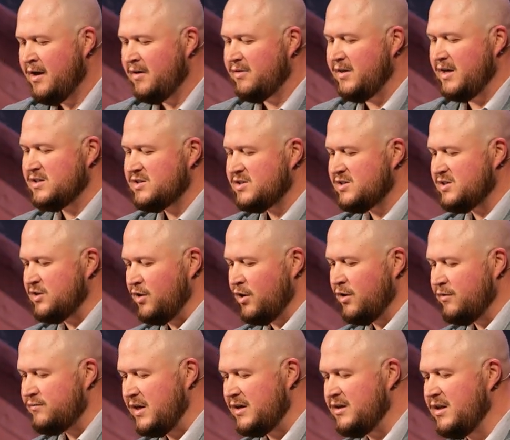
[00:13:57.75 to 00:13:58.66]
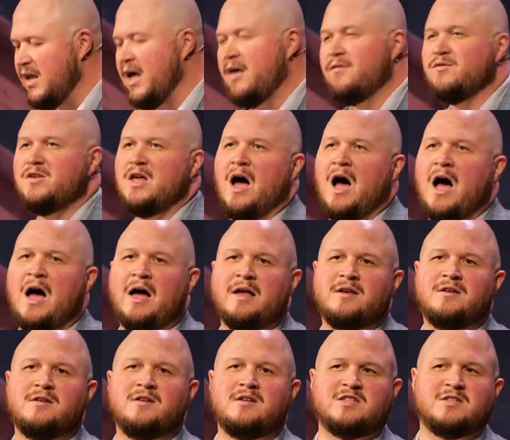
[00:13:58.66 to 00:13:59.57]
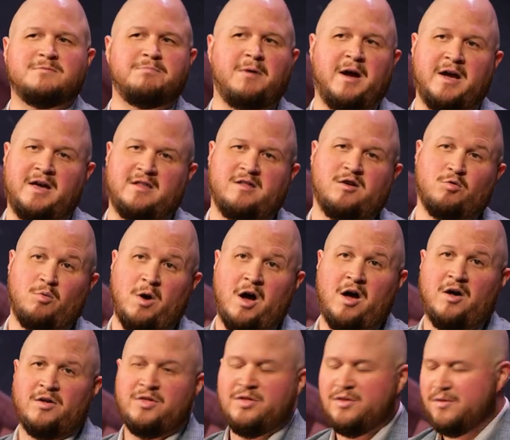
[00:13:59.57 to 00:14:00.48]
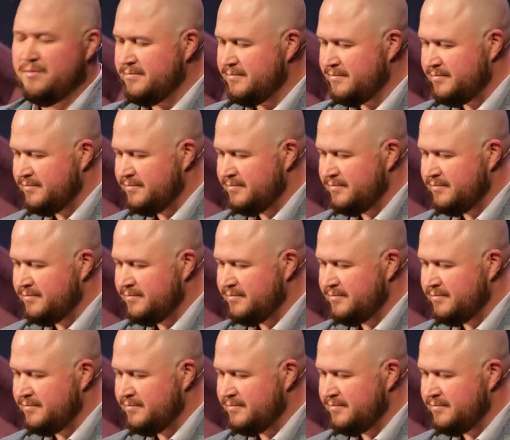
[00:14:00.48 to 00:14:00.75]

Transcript: They served and loved God despite their wealth.